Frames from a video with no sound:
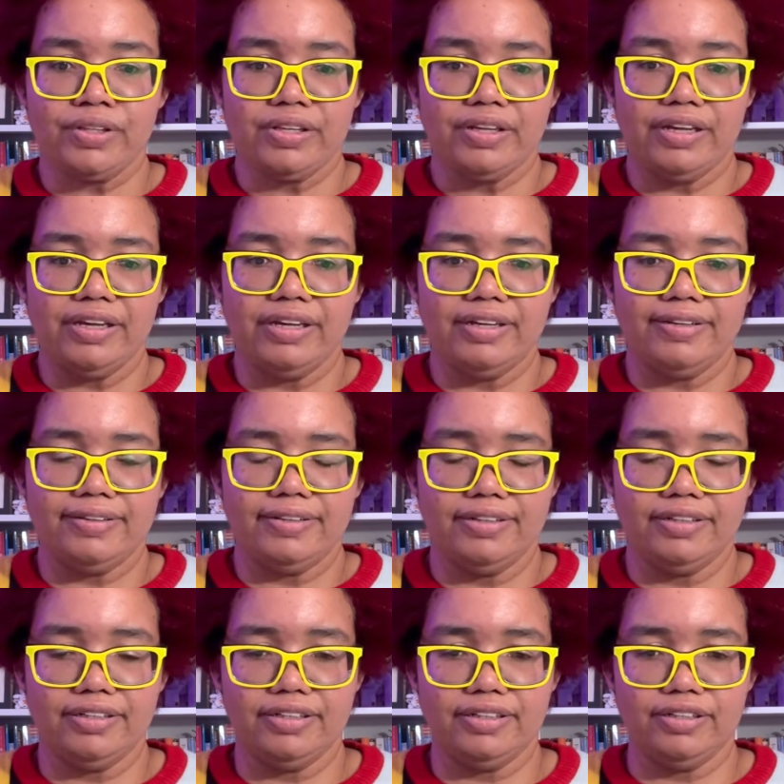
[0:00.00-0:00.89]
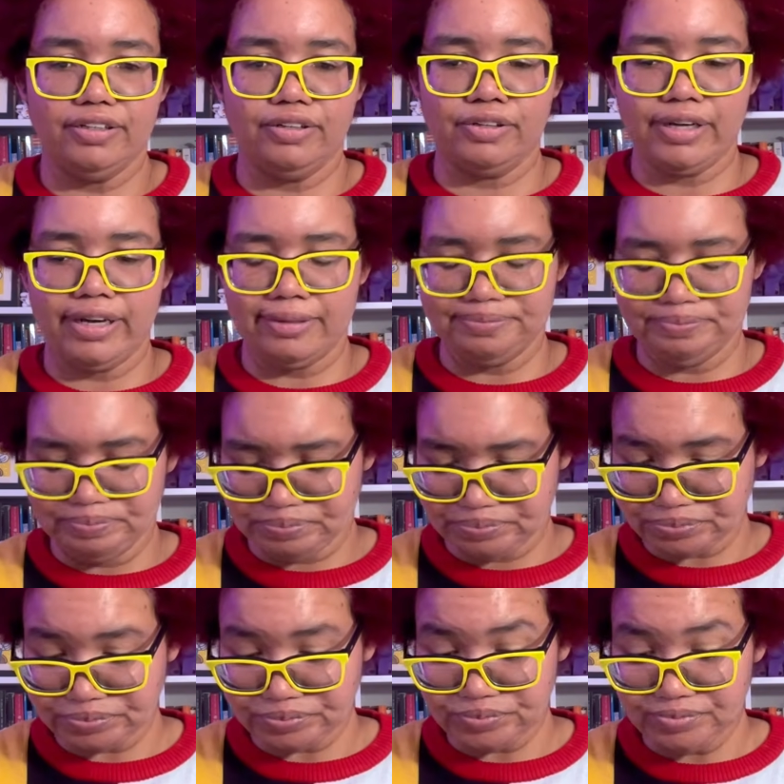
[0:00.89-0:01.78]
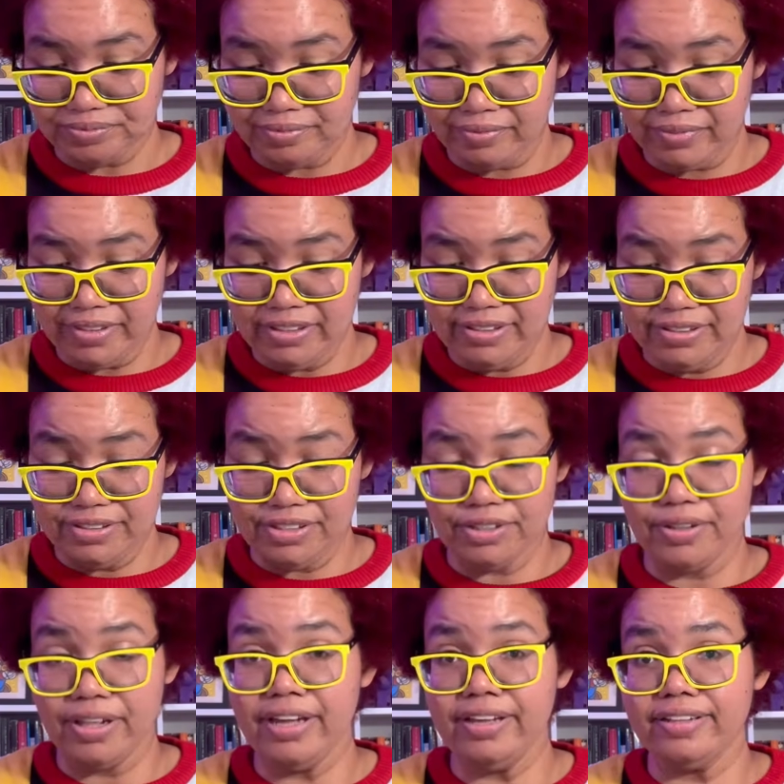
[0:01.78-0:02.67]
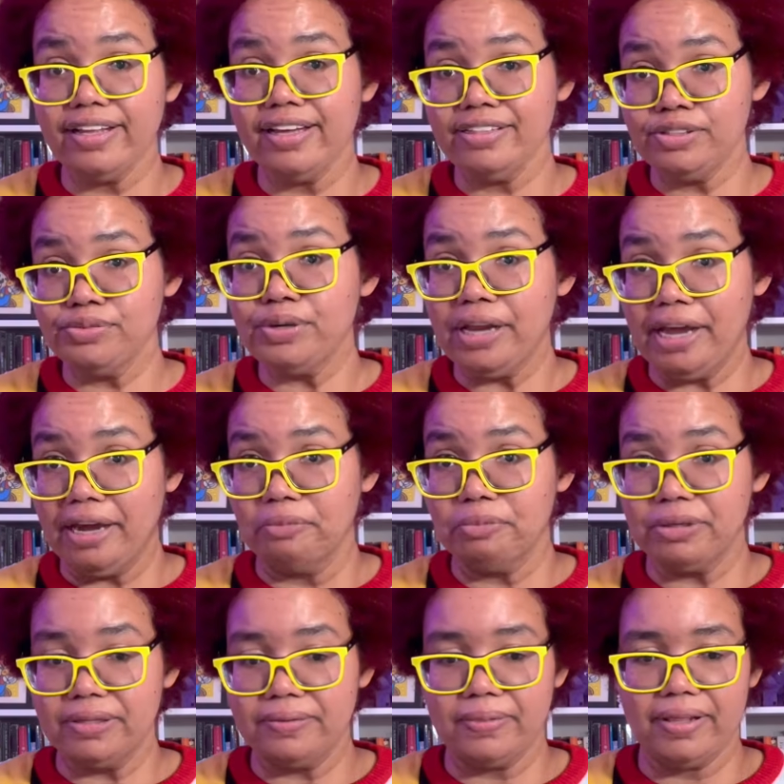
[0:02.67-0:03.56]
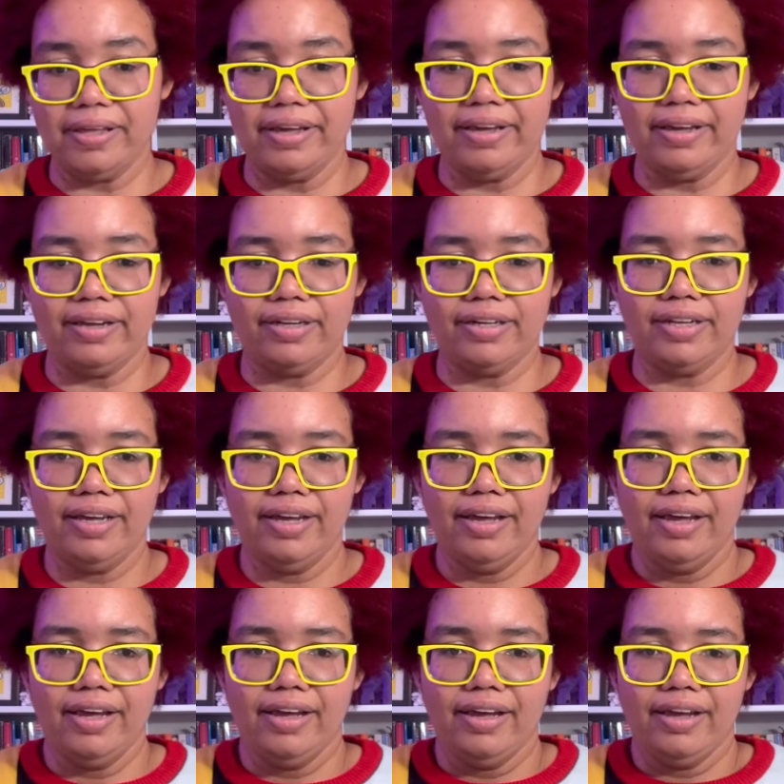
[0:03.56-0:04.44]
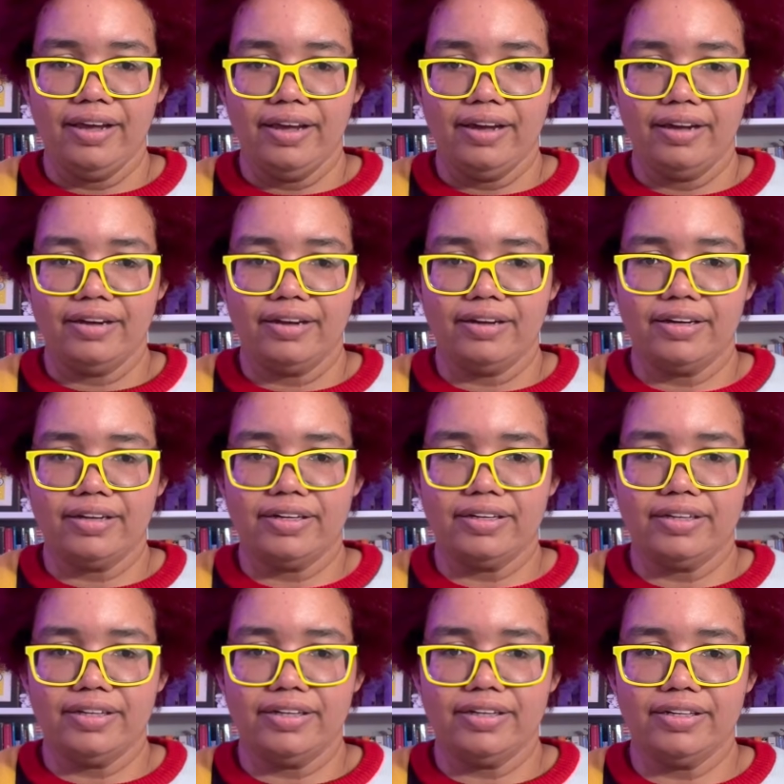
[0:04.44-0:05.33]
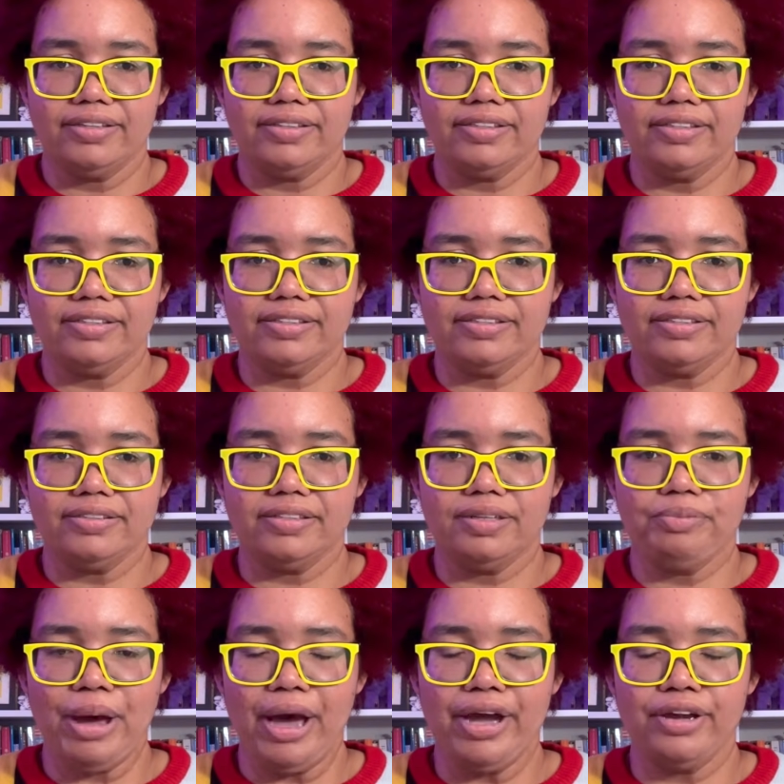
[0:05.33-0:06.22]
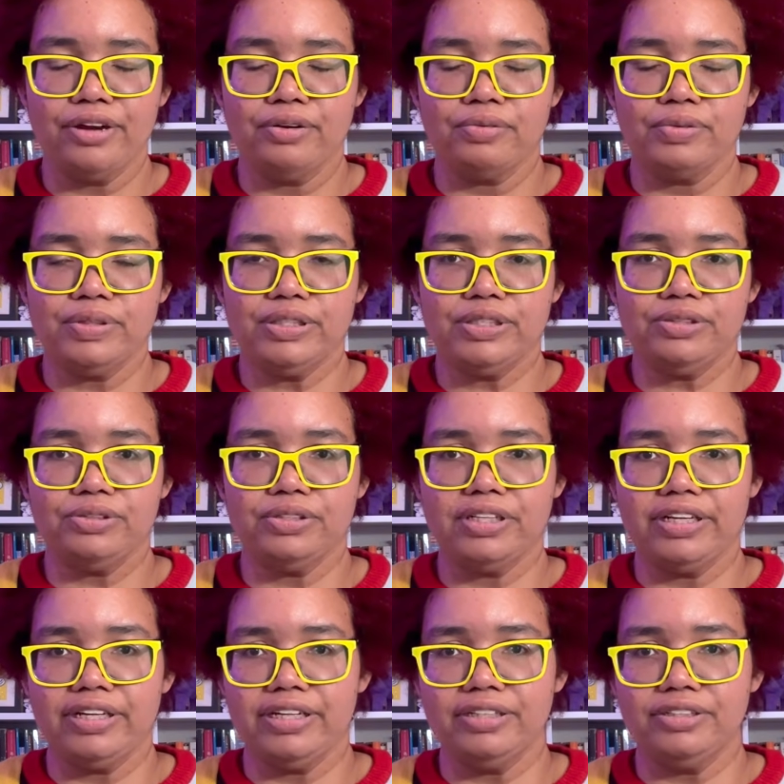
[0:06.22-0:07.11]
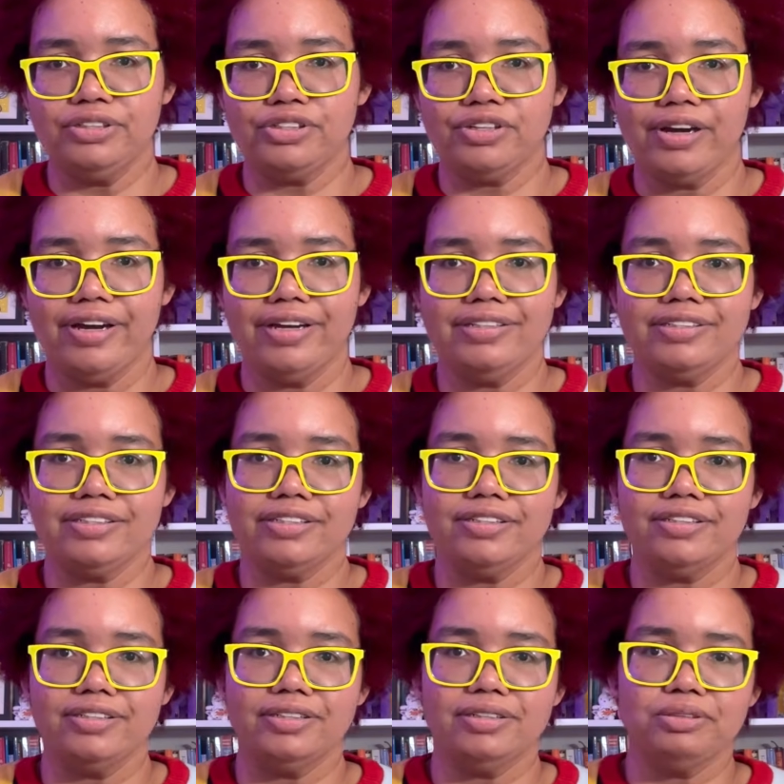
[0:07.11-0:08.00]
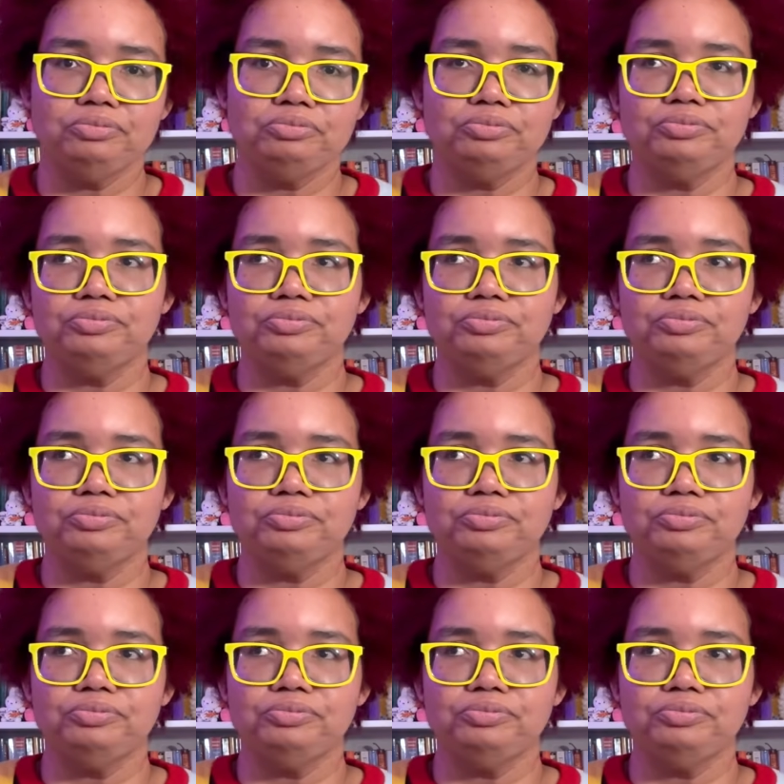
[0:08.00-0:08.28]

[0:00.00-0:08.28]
And okay, so that's what happened. And the buyer was then trying to